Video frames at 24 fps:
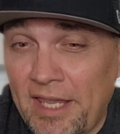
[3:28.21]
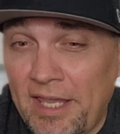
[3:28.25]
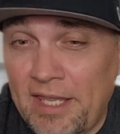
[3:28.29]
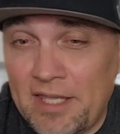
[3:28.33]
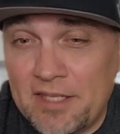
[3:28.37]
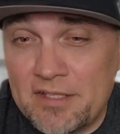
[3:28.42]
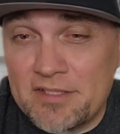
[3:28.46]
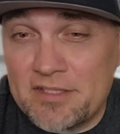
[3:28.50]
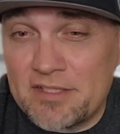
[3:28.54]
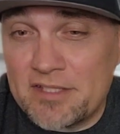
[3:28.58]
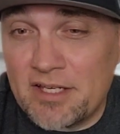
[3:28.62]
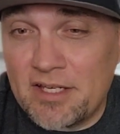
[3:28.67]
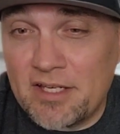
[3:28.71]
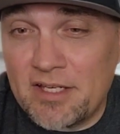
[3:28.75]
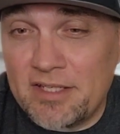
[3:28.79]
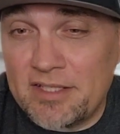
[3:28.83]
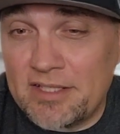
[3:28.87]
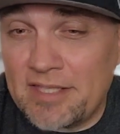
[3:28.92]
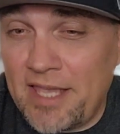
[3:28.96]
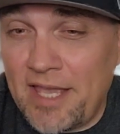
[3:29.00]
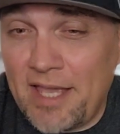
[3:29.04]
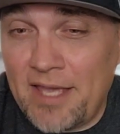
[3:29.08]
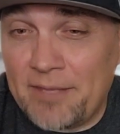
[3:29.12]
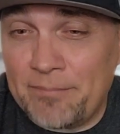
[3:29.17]
And
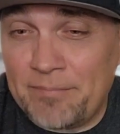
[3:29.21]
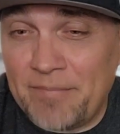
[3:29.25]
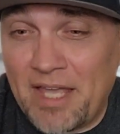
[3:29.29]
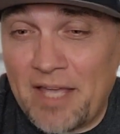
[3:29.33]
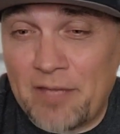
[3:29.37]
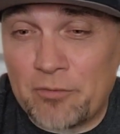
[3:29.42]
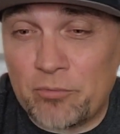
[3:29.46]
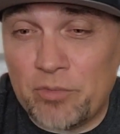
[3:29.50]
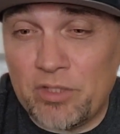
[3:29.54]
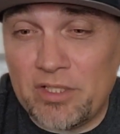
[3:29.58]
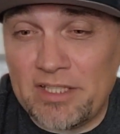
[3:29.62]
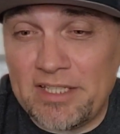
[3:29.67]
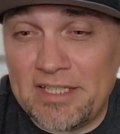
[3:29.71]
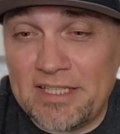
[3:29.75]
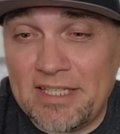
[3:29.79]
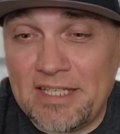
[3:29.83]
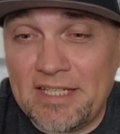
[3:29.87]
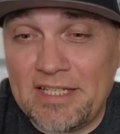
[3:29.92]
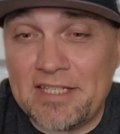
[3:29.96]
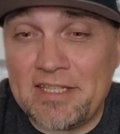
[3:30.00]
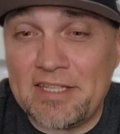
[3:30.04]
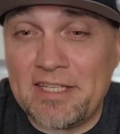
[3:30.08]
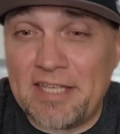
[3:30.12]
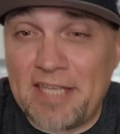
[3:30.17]
yeah, I'm not really
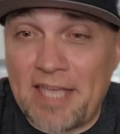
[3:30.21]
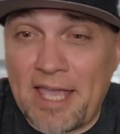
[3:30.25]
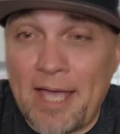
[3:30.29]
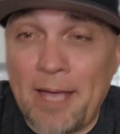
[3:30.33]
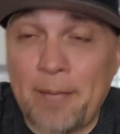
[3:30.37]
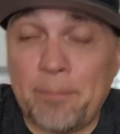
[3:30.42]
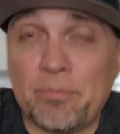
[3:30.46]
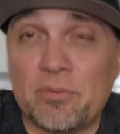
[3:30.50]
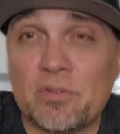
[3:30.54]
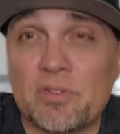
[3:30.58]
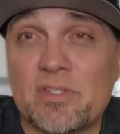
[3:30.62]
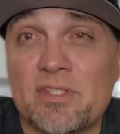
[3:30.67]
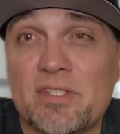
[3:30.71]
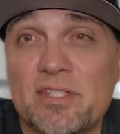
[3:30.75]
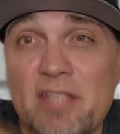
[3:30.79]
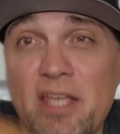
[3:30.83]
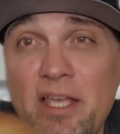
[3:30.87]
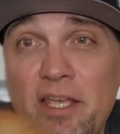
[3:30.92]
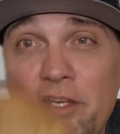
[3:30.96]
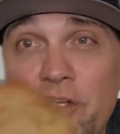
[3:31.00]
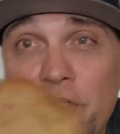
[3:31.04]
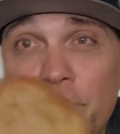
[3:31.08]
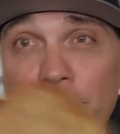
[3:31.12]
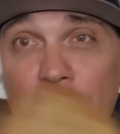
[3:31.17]
getting the apple
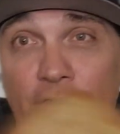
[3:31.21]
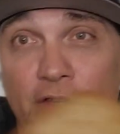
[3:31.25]
cider